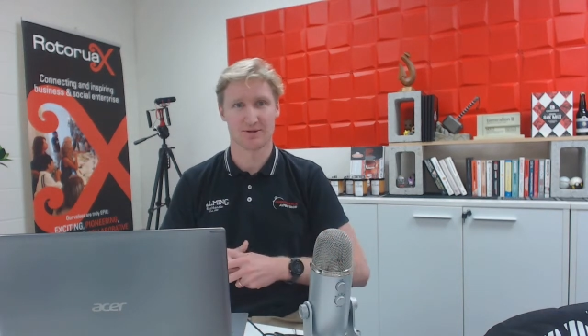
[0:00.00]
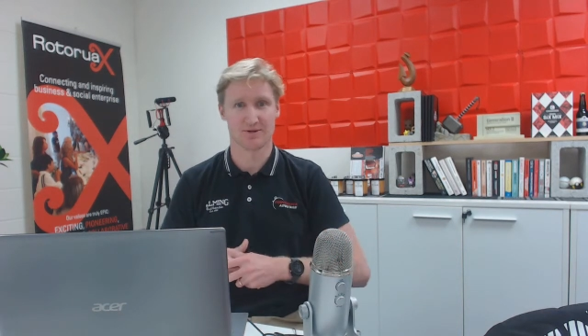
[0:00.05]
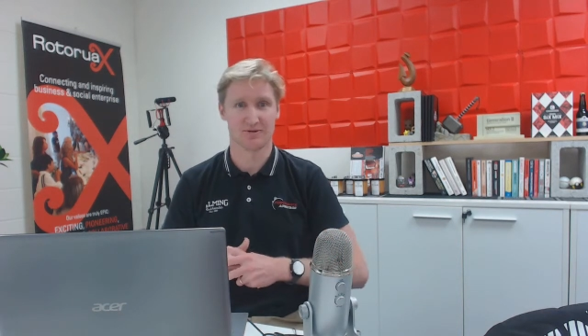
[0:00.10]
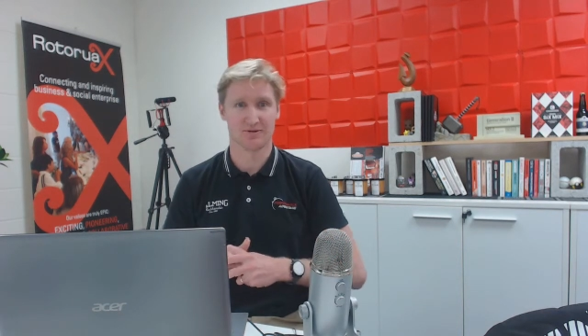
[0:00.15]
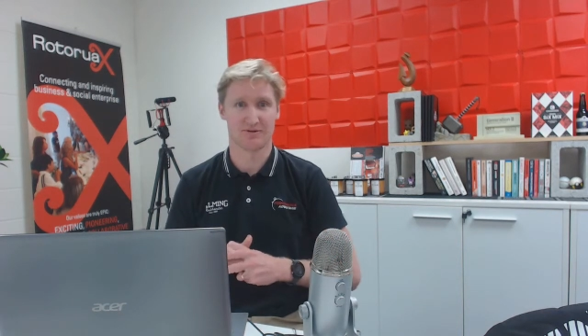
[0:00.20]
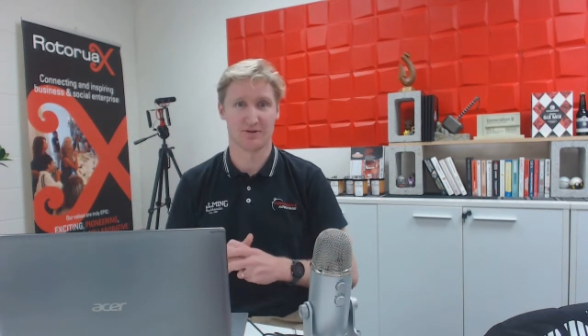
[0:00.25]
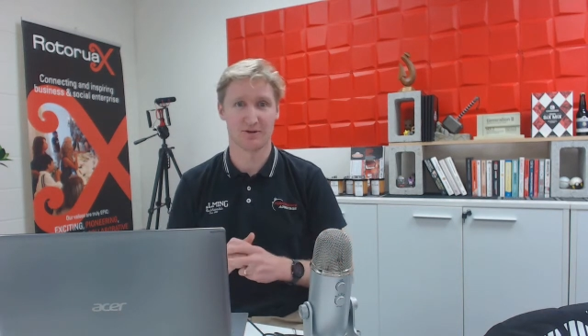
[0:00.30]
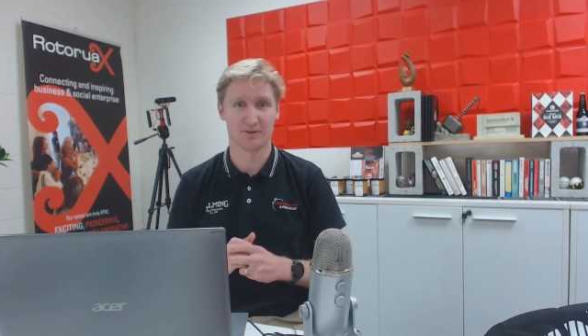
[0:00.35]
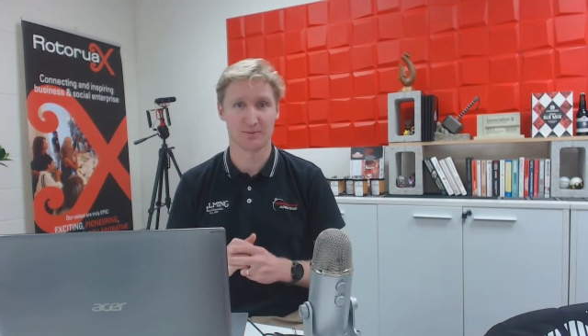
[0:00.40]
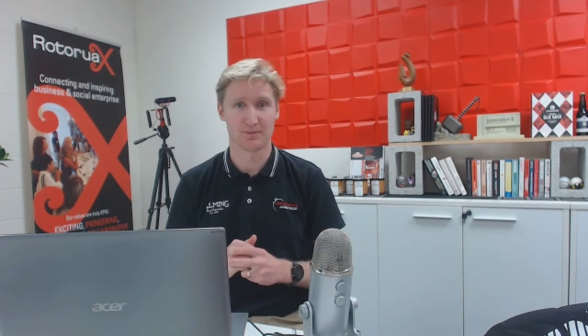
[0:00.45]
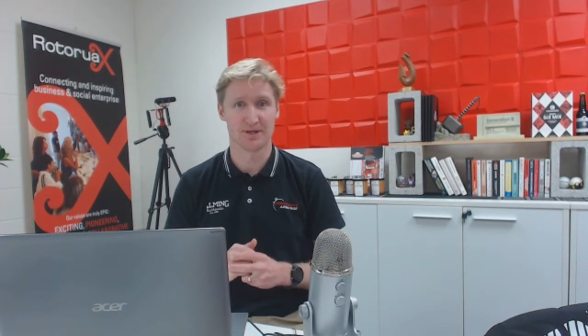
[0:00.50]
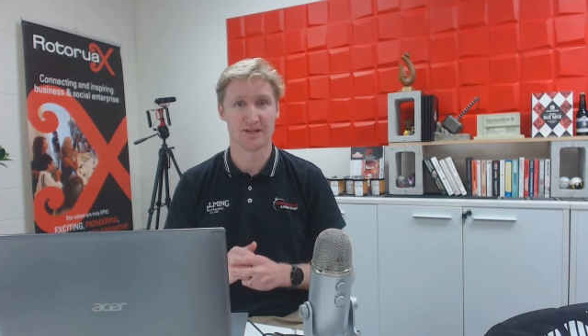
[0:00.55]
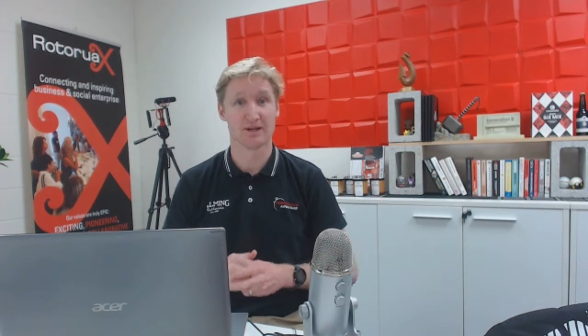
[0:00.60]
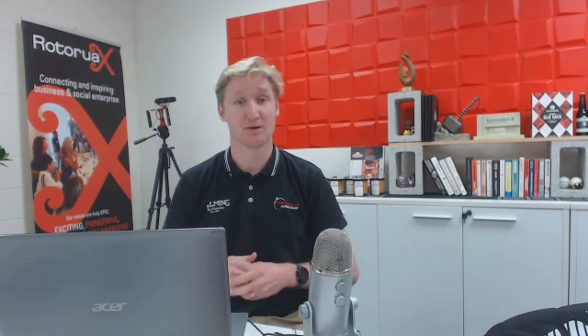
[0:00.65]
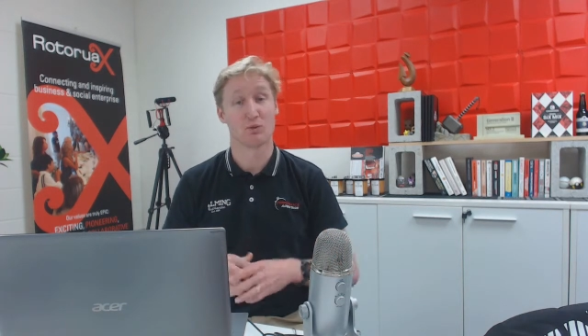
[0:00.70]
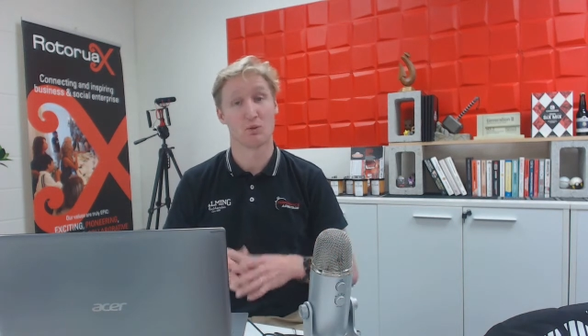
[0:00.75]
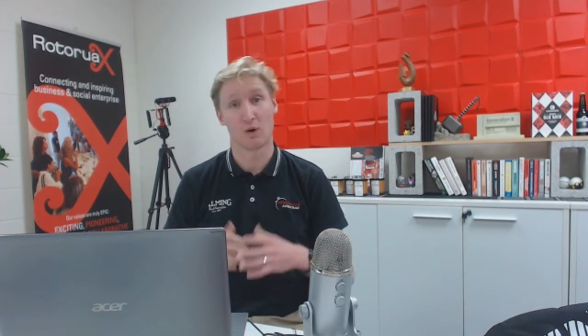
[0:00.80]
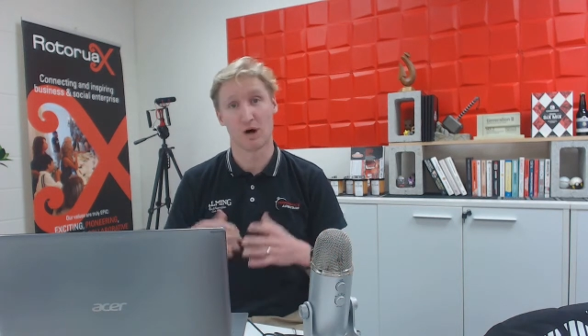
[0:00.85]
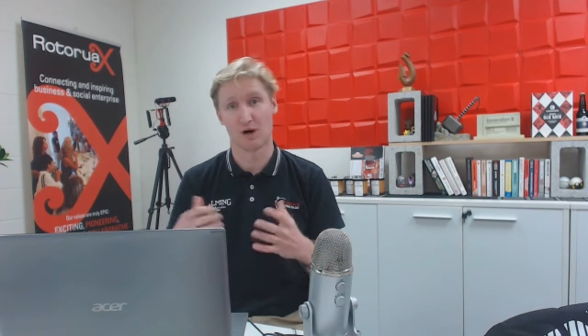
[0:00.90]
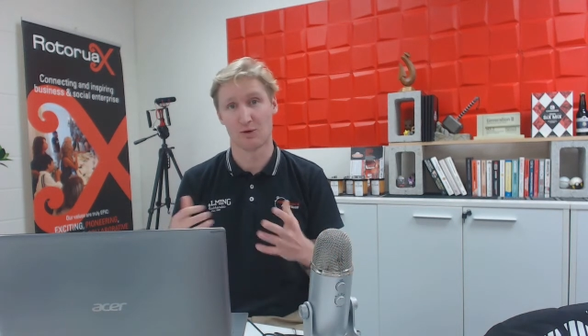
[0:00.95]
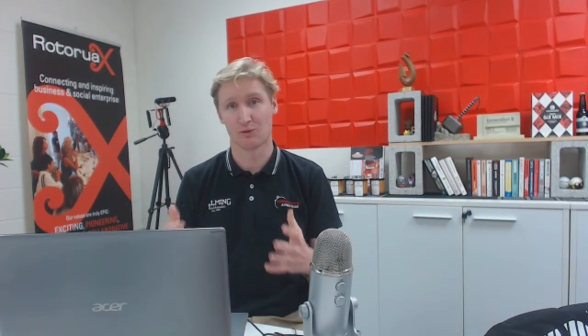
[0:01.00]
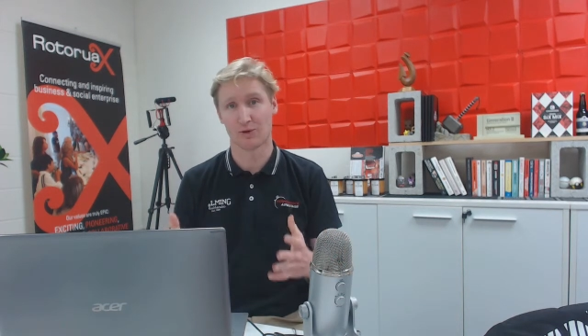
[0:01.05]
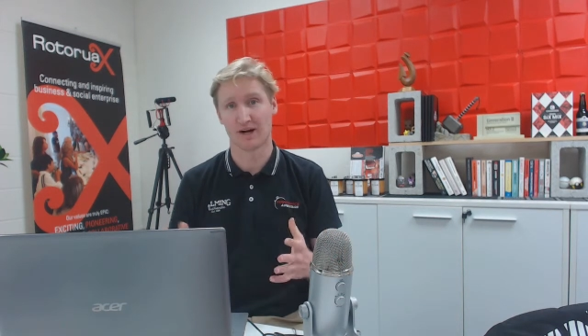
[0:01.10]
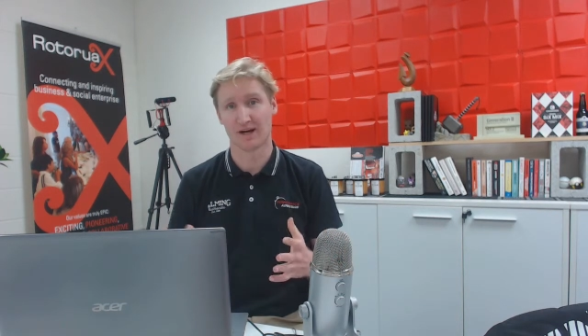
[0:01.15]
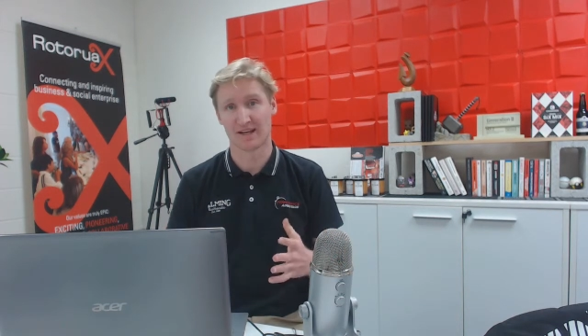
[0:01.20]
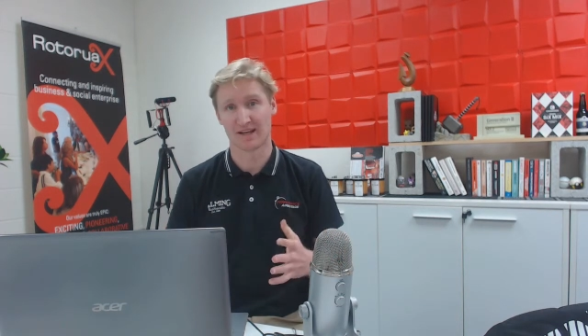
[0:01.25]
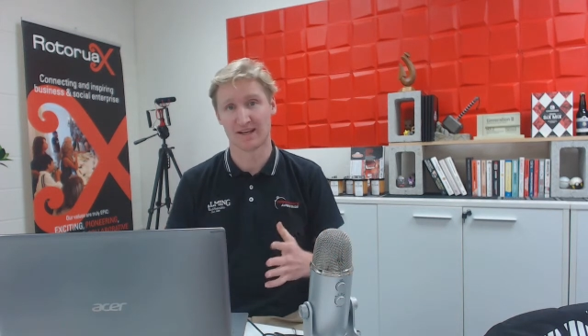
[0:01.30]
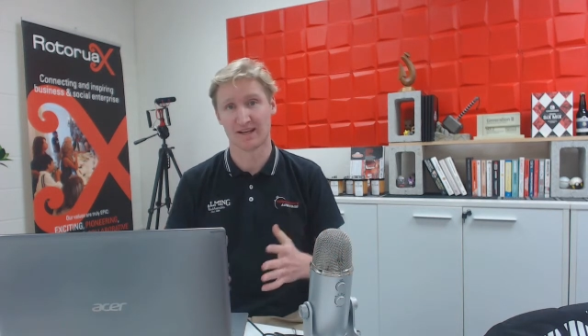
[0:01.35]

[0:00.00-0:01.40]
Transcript: film me while running